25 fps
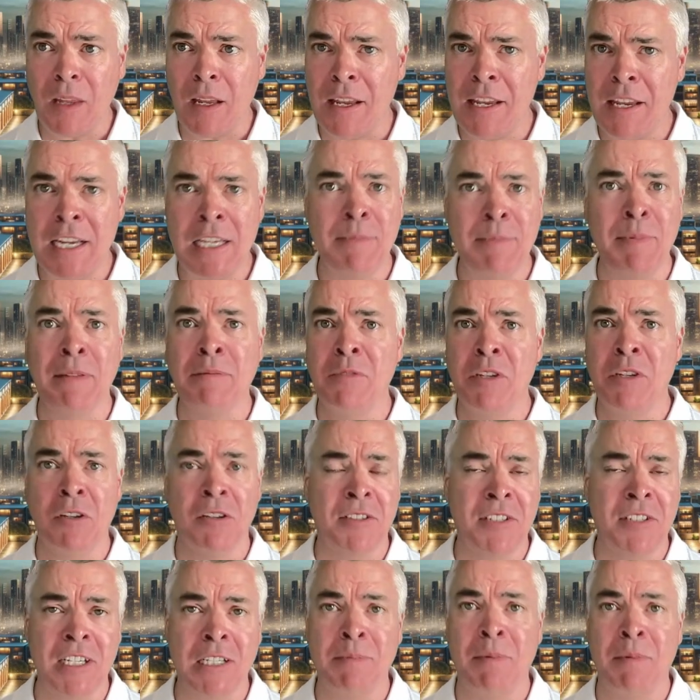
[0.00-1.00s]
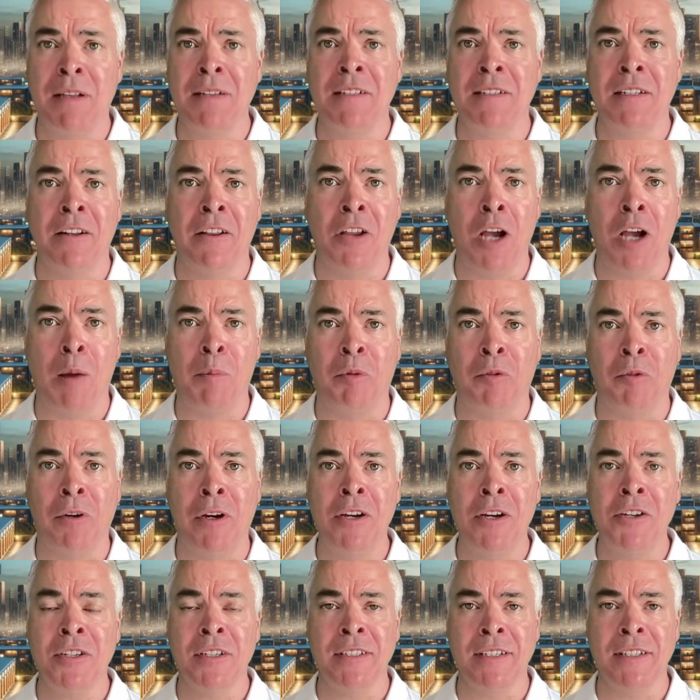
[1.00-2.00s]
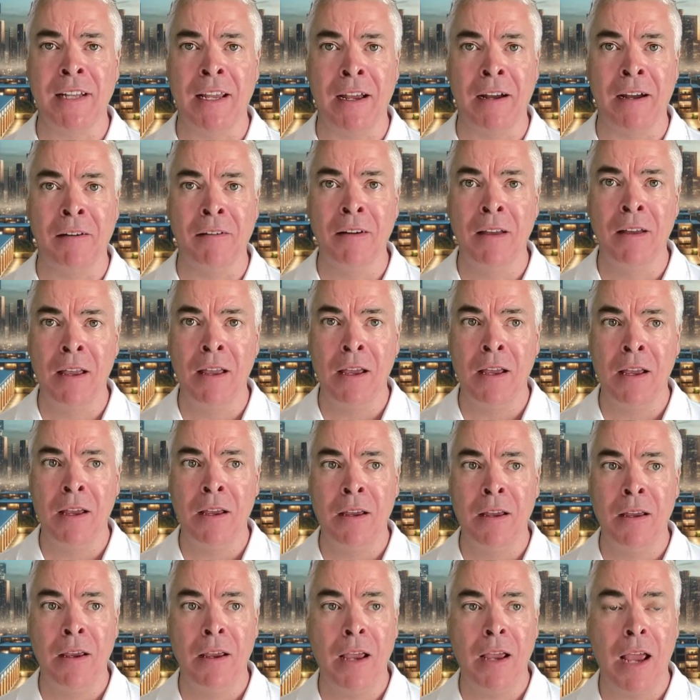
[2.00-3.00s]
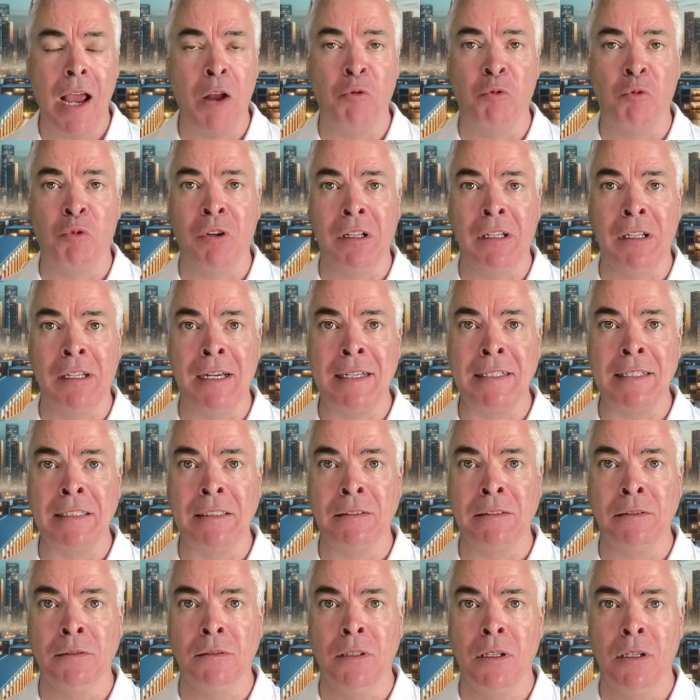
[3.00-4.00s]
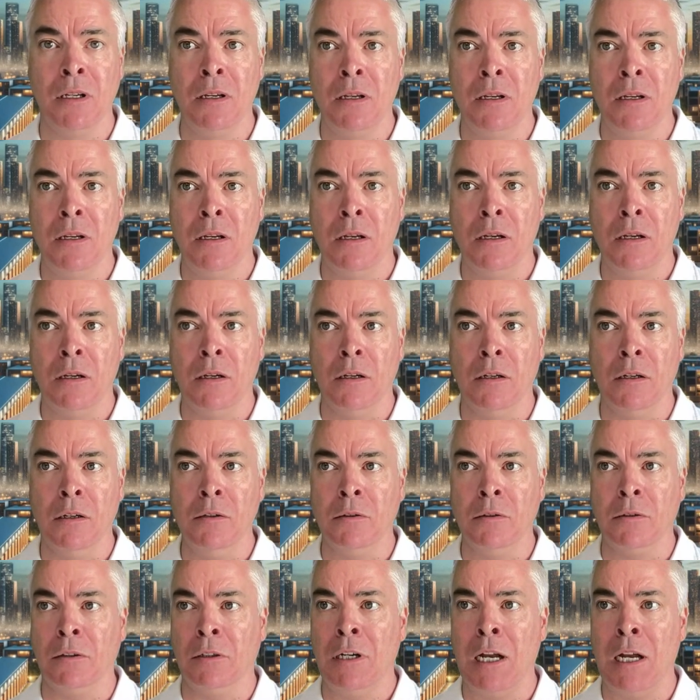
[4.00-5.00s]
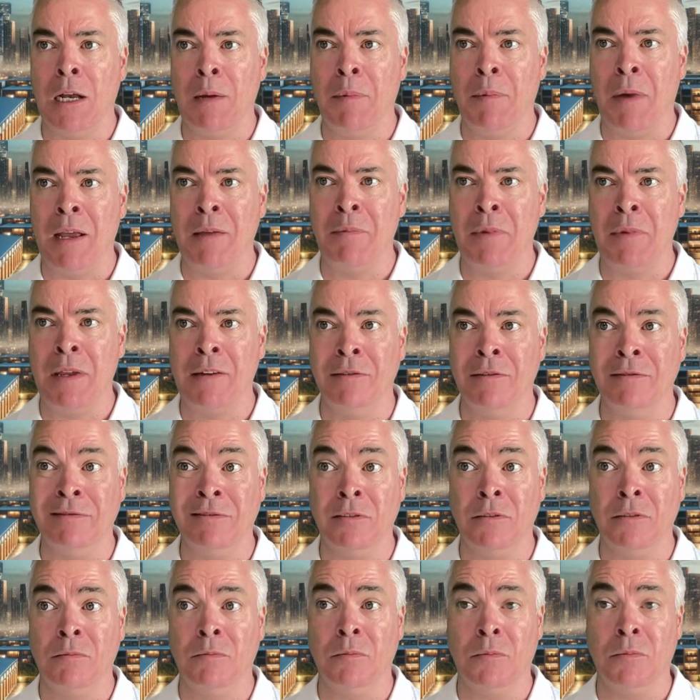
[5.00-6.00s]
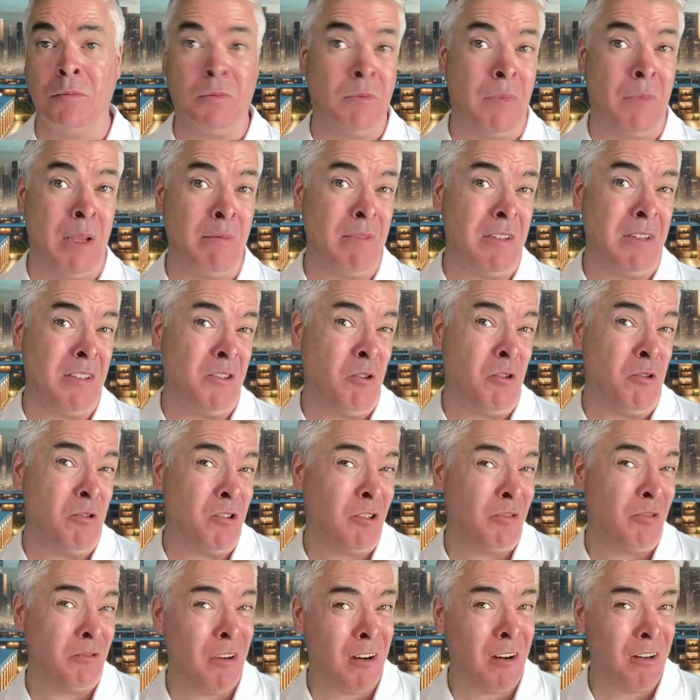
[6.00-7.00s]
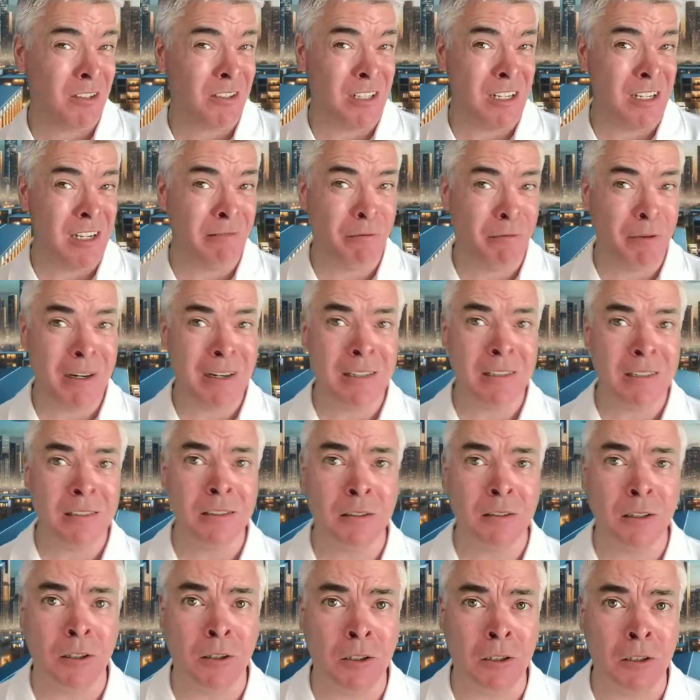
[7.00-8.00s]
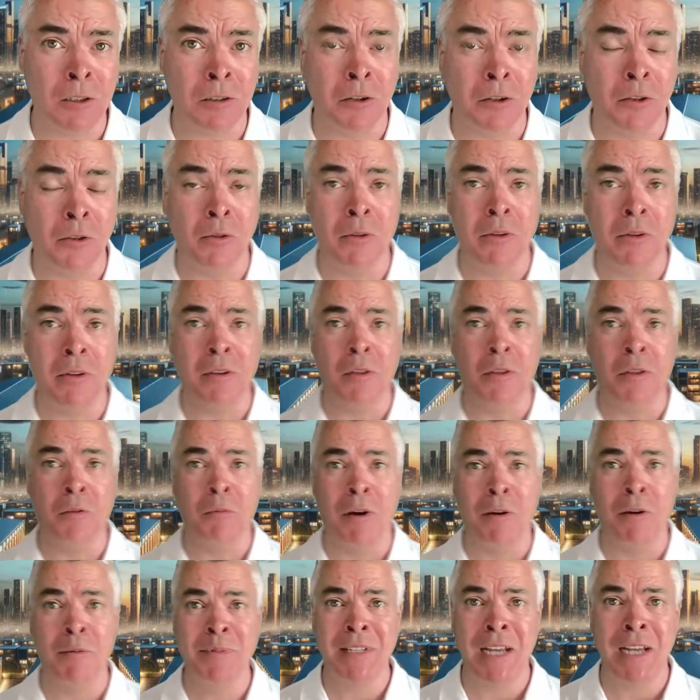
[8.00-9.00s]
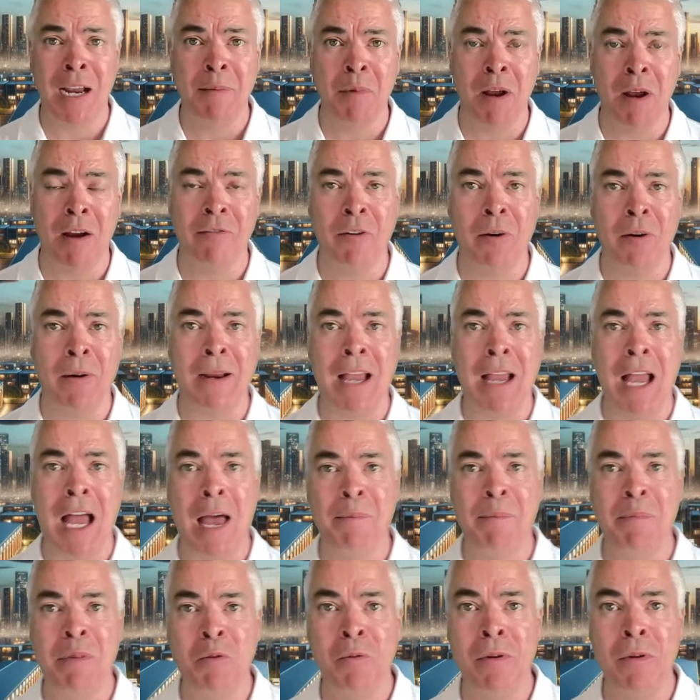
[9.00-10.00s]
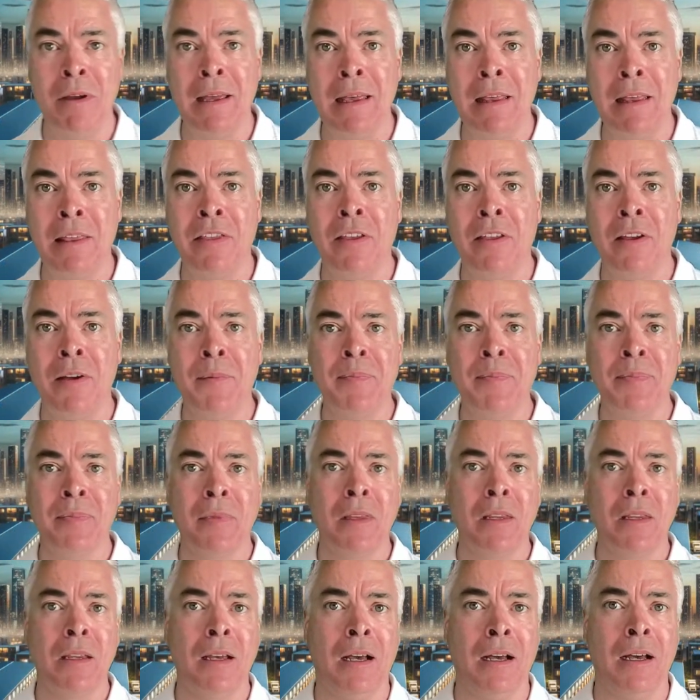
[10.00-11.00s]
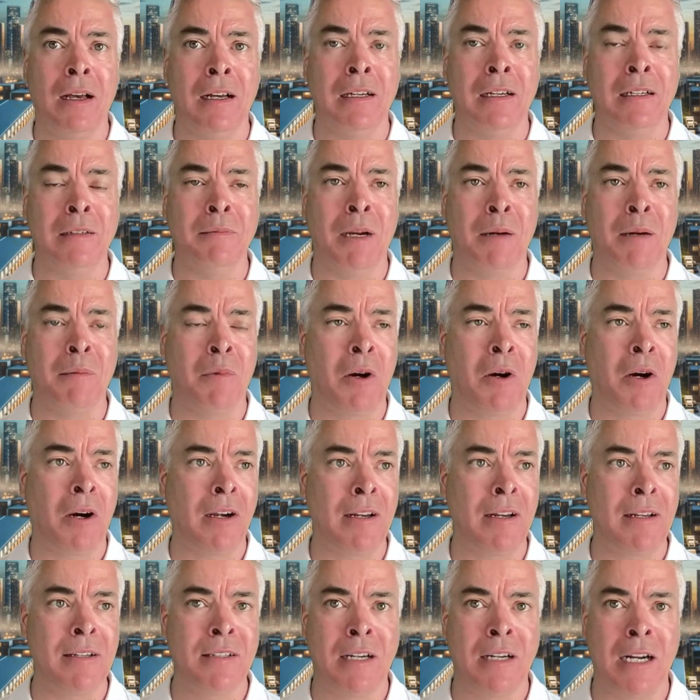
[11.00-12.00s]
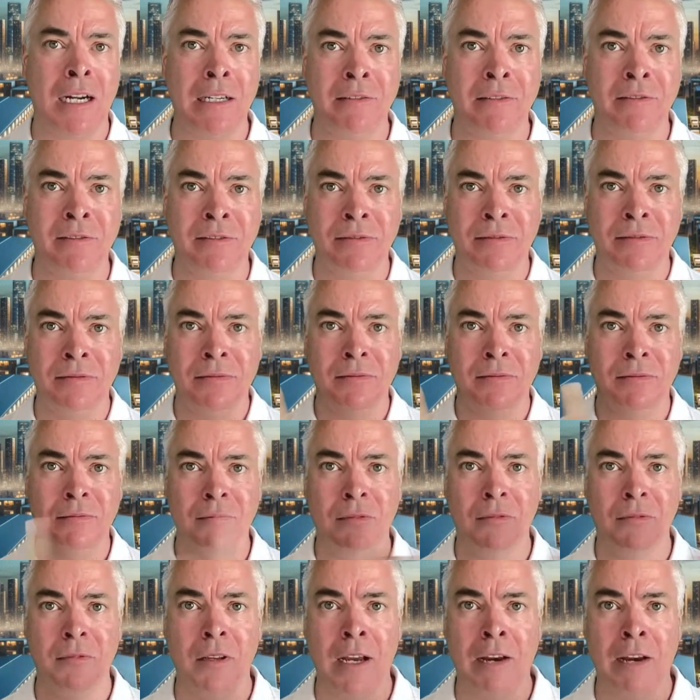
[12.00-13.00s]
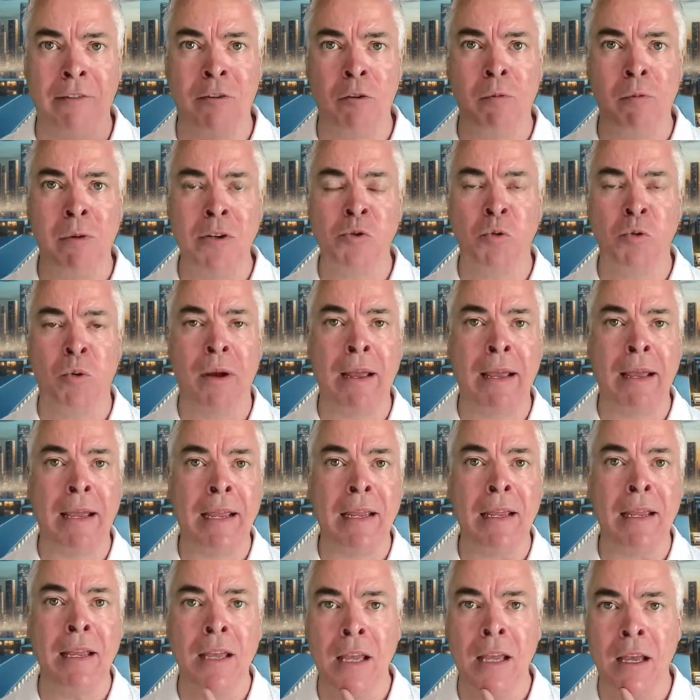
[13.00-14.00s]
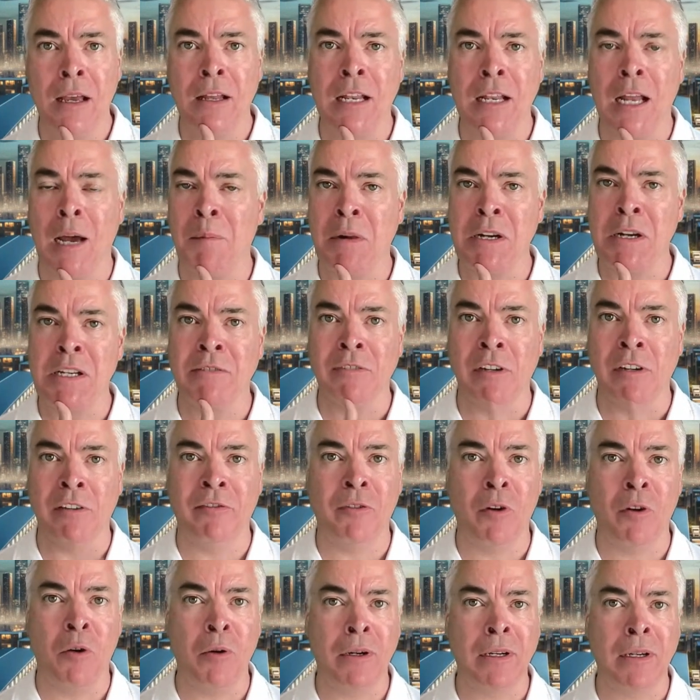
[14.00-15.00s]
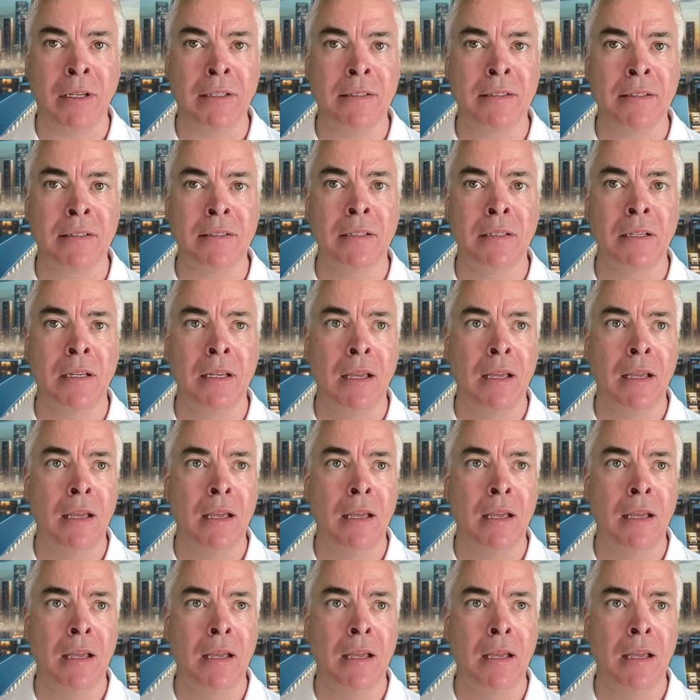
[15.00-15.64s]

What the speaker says: He's been, 6 months into the operations now and realizing, oh crap, I may have maybe chose the wrong software, or the website I'm not very happy with. My marketing's kind of every which way, not much of a focus.